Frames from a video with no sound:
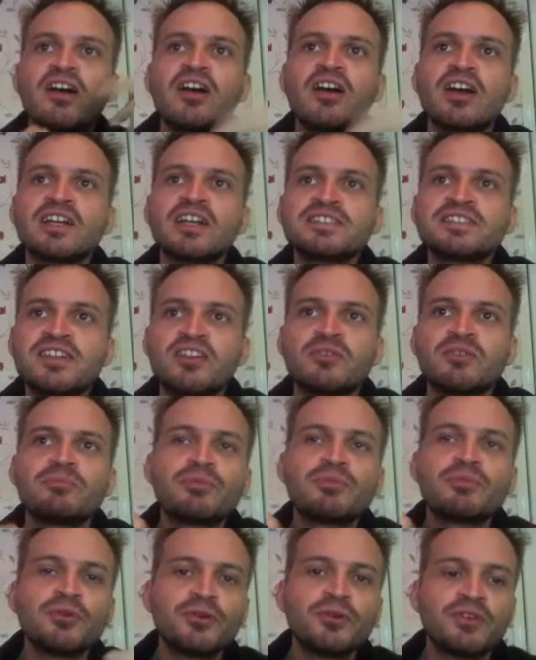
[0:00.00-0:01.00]
are certain
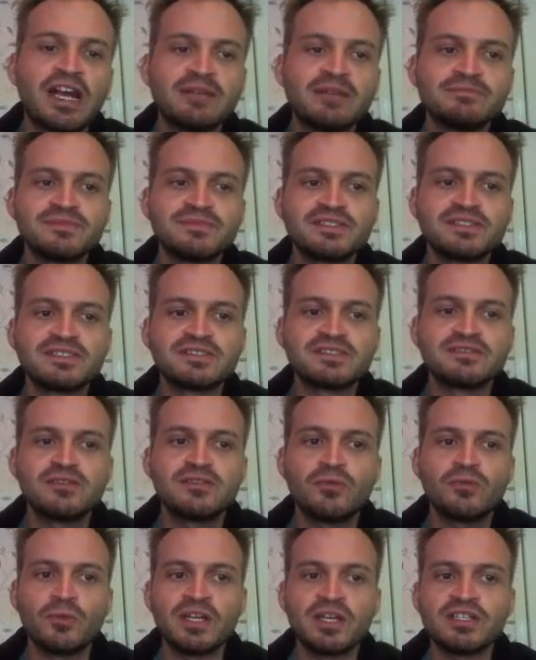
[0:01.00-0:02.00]
programs
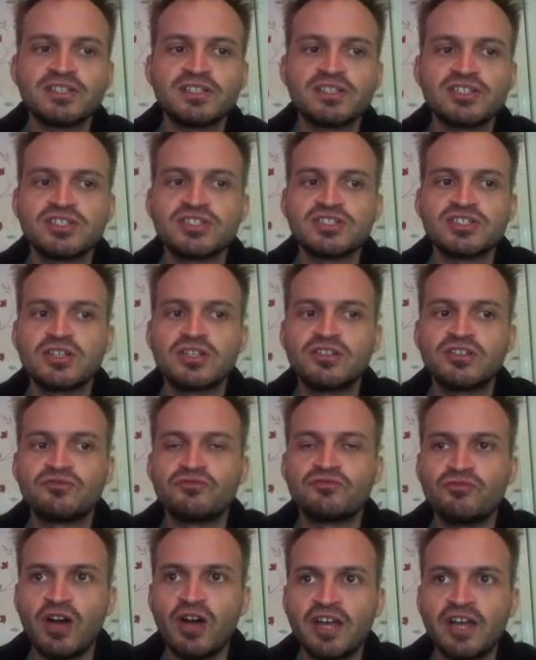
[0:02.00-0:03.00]
which
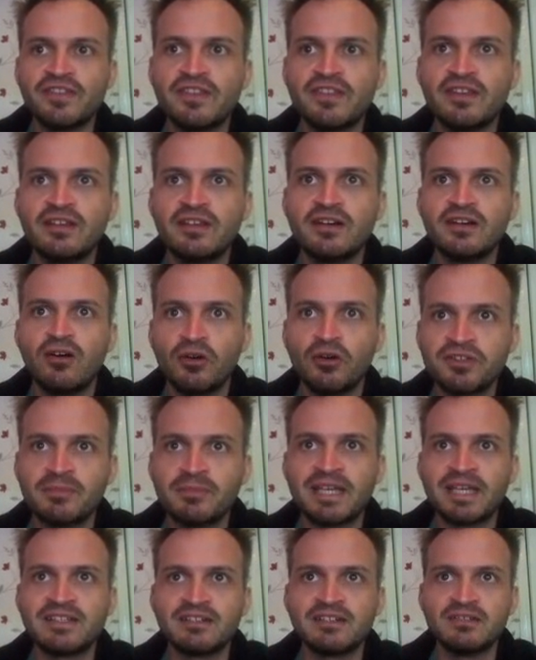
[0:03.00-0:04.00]
run
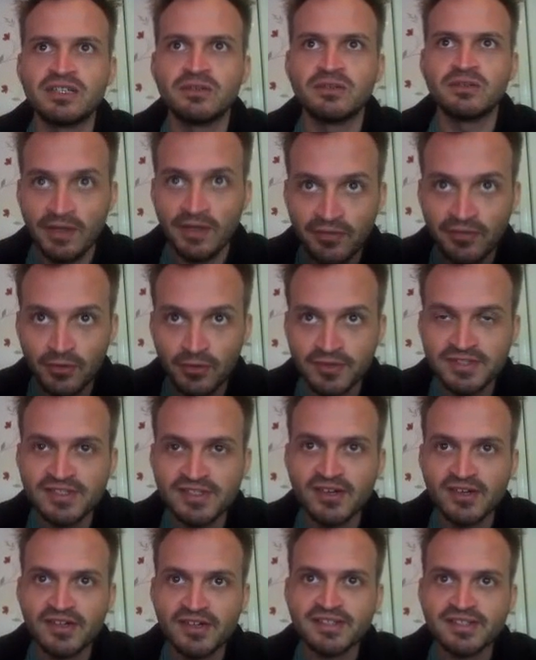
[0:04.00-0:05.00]
automatically. Windows
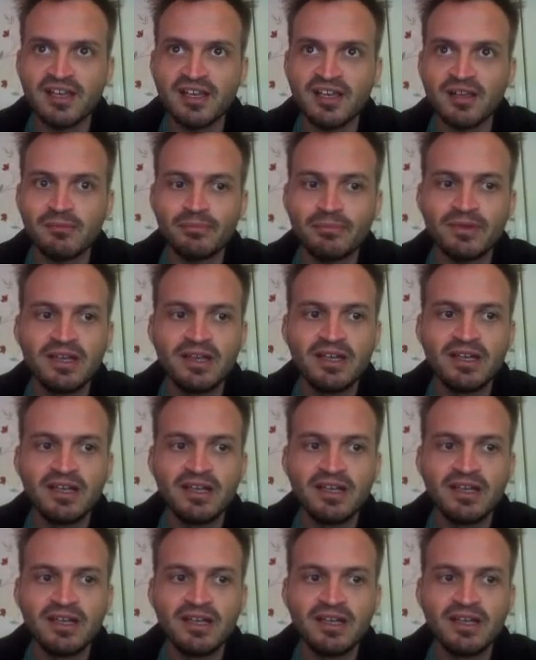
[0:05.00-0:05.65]
starts up,